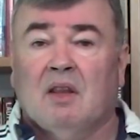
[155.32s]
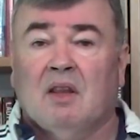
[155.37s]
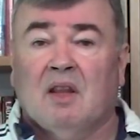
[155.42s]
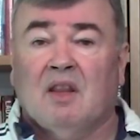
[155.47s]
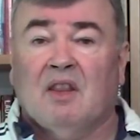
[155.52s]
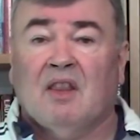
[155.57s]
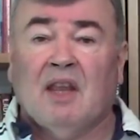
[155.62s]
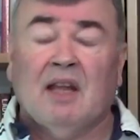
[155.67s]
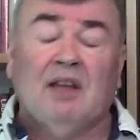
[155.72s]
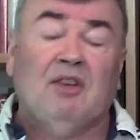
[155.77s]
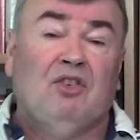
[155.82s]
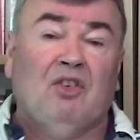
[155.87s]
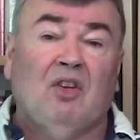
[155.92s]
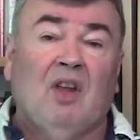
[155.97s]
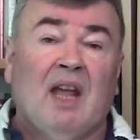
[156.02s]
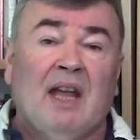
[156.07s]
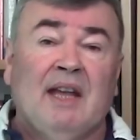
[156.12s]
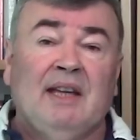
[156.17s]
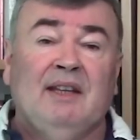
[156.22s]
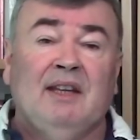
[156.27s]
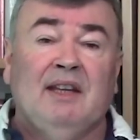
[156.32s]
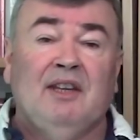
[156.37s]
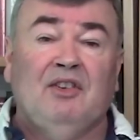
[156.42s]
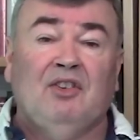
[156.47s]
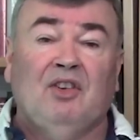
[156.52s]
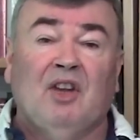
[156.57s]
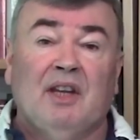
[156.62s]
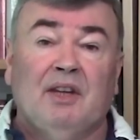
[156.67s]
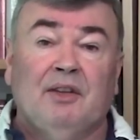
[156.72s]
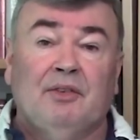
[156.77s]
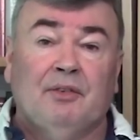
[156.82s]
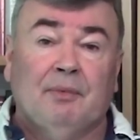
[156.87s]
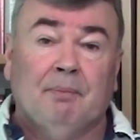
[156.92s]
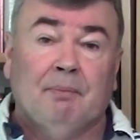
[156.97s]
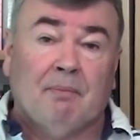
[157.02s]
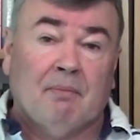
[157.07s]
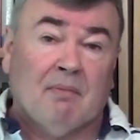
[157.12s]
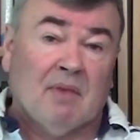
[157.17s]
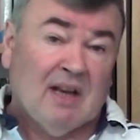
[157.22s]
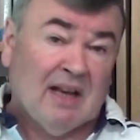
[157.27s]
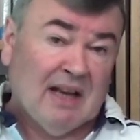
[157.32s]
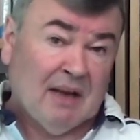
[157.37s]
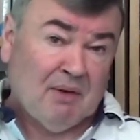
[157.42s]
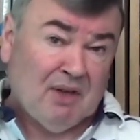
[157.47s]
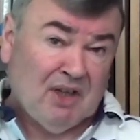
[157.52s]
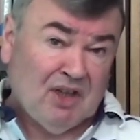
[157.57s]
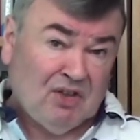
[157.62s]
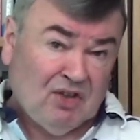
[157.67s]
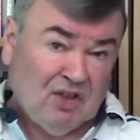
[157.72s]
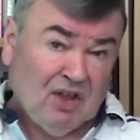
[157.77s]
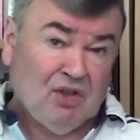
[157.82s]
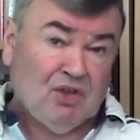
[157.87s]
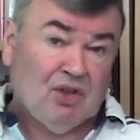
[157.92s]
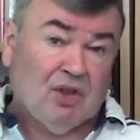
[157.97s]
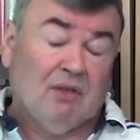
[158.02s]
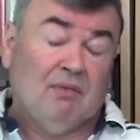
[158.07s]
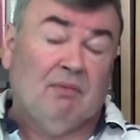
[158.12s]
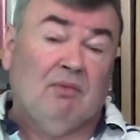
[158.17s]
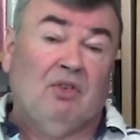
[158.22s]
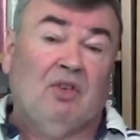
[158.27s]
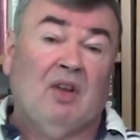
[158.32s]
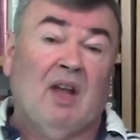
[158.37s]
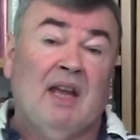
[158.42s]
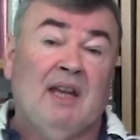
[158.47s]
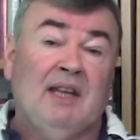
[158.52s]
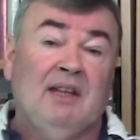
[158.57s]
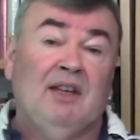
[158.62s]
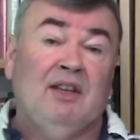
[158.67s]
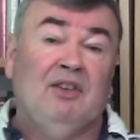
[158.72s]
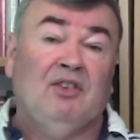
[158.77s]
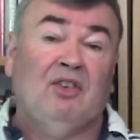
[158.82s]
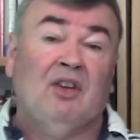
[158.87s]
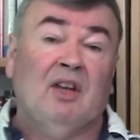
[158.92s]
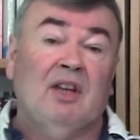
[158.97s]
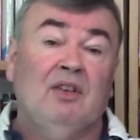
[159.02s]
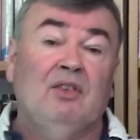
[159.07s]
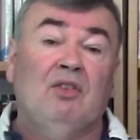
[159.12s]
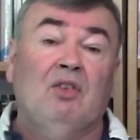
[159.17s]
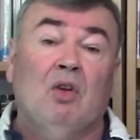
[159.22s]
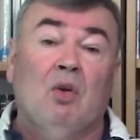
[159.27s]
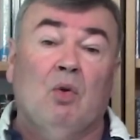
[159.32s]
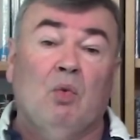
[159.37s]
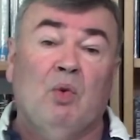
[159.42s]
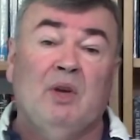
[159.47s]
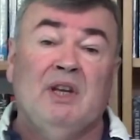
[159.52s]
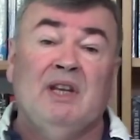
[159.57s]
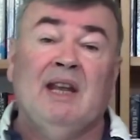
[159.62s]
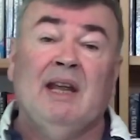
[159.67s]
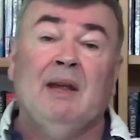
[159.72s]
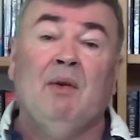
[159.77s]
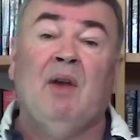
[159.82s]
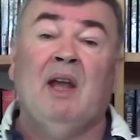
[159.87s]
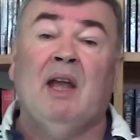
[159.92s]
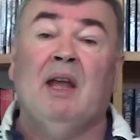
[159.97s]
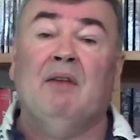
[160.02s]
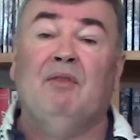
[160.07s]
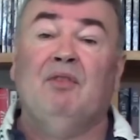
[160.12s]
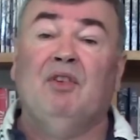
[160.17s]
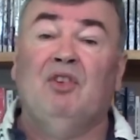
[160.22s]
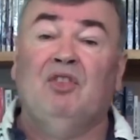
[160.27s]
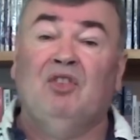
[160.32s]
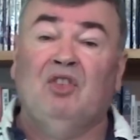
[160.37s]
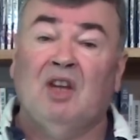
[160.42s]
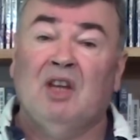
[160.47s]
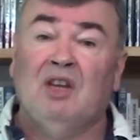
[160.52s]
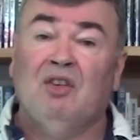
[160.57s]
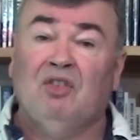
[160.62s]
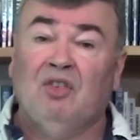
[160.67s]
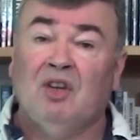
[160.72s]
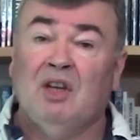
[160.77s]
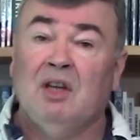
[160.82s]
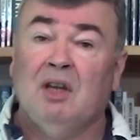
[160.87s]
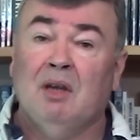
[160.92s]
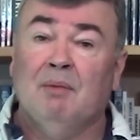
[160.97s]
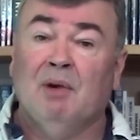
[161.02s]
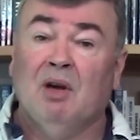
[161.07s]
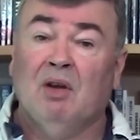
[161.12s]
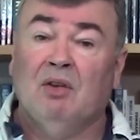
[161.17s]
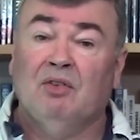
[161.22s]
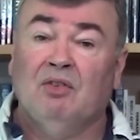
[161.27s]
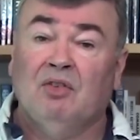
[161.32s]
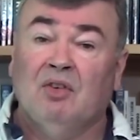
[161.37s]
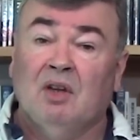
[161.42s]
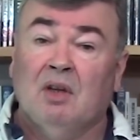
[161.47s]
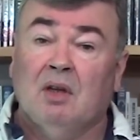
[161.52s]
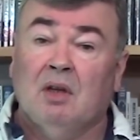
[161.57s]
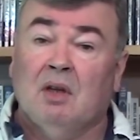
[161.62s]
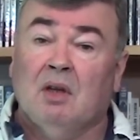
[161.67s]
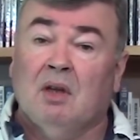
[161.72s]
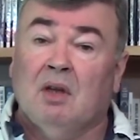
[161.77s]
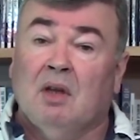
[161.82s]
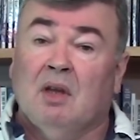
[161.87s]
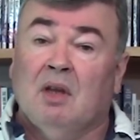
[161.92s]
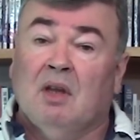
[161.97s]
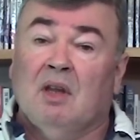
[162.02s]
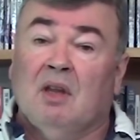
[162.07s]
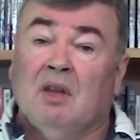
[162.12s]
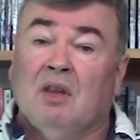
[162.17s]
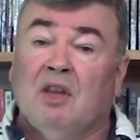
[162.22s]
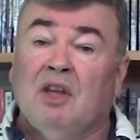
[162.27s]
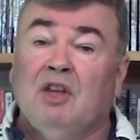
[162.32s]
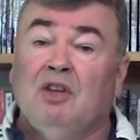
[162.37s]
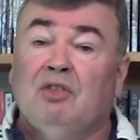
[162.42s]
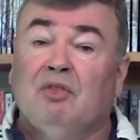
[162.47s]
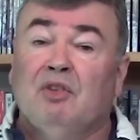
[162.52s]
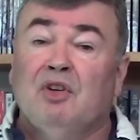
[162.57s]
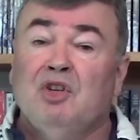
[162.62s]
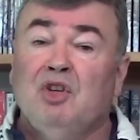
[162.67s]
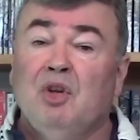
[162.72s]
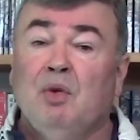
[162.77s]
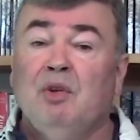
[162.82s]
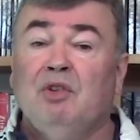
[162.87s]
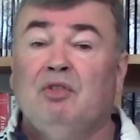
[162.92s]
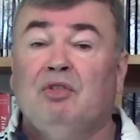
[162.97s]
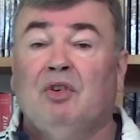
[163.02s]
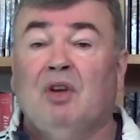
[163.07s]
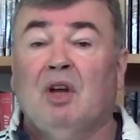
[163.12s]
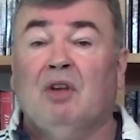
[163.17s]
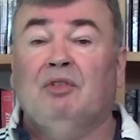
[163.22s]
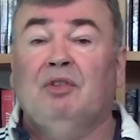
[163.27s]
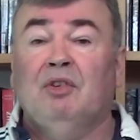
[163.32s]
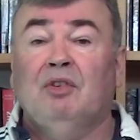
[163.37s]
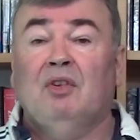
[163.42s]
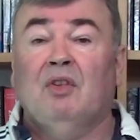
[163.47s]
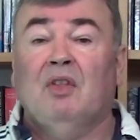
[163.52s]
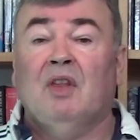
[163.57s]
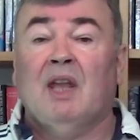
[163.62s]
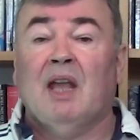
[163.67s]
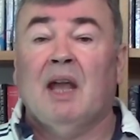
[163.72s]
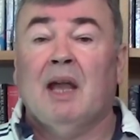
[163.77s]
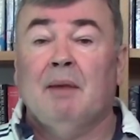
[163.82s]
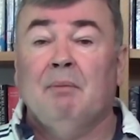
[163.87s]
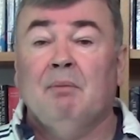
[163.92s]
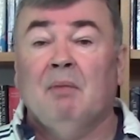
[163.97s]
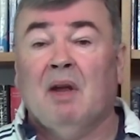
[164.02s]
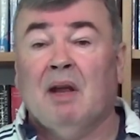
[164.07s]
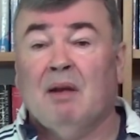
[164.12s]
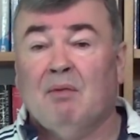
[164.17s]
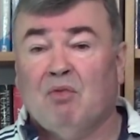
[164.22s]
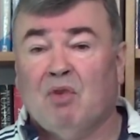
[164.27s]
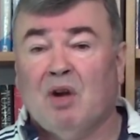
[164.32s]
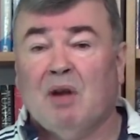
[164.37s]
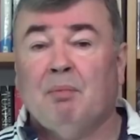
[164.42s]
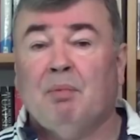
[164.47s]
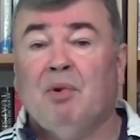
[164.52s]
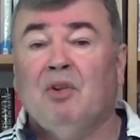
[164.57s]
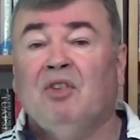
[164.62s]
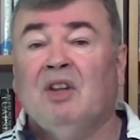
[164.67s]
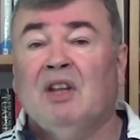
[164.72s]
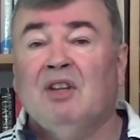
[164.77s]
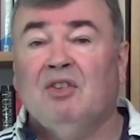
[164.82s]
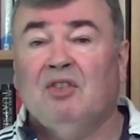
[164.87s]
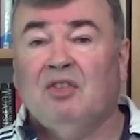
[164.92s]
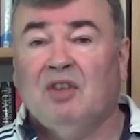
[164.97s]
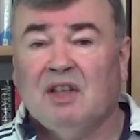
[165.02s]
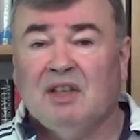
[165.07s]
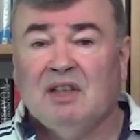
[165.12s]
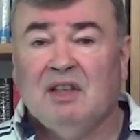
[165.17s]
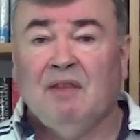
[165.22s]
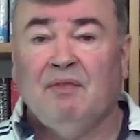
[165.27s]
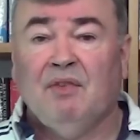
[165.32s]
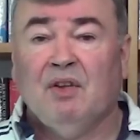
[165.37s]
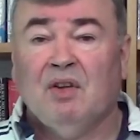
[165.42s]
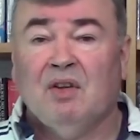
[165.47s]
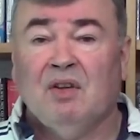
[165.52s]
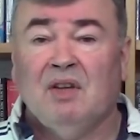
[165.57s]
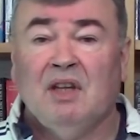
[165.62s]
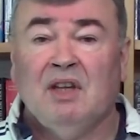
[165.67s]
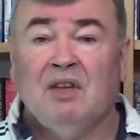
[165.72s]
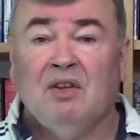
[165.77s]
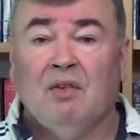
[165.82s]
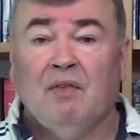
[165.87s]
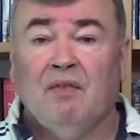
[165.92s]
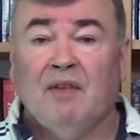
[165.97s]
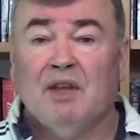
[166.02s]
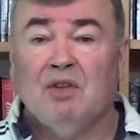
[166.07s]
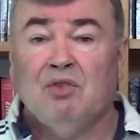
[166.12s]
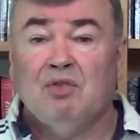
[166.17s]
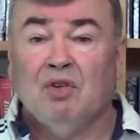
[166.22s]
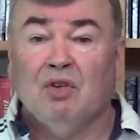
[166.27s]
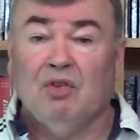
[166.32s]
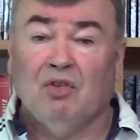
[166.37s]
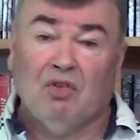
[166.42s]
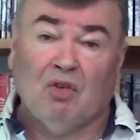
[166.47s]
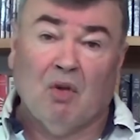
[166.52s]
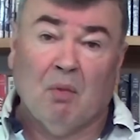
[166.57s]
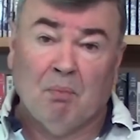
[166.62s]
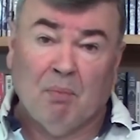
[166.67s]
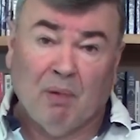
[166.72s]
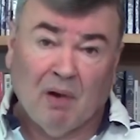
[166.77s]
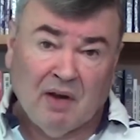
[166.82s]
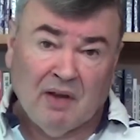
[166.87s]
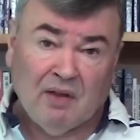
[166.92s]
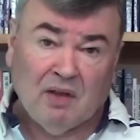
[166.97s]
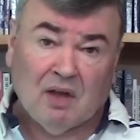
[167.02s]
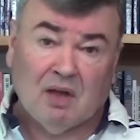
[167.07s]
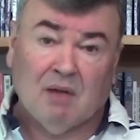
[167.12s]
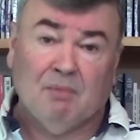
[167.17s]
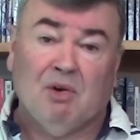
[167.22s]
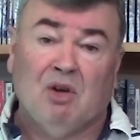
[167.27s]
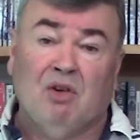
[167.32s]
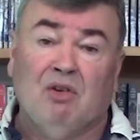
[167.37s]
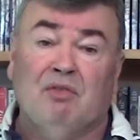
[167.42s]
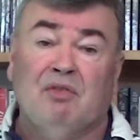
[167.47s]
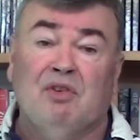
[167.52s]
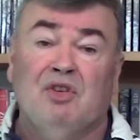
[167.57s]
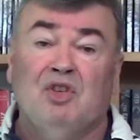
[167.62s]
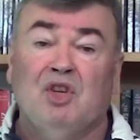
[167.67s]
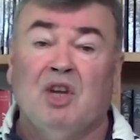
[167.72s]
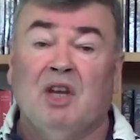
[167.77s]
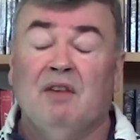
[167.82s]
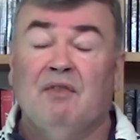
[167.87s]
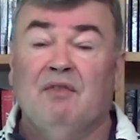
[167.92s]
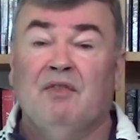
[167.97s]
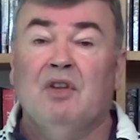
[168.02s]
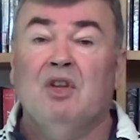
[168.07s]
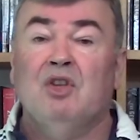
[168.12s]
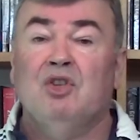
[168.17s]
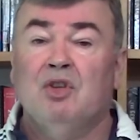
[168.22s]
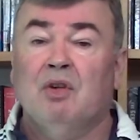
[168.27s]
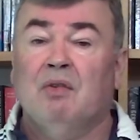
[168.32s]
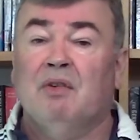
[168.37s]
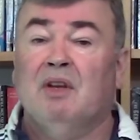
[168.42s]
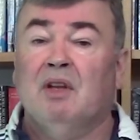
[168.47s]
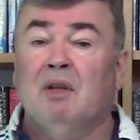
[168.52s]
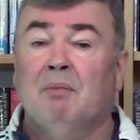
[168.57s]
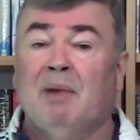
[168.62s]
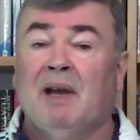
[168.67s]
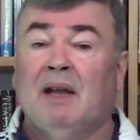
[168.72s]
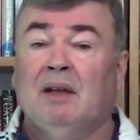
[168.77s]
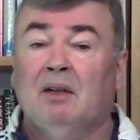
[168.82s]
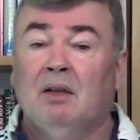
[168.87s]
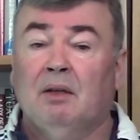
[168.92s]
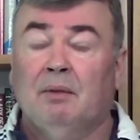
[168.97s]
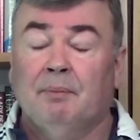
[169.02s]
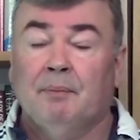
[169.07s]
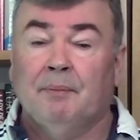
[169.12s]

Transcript: That's ADCs. Now, in addition to ADCs, we now have CNC commands. These are a new introduction to the game and represent significant interventions by the Commander-in-Chief during the battle.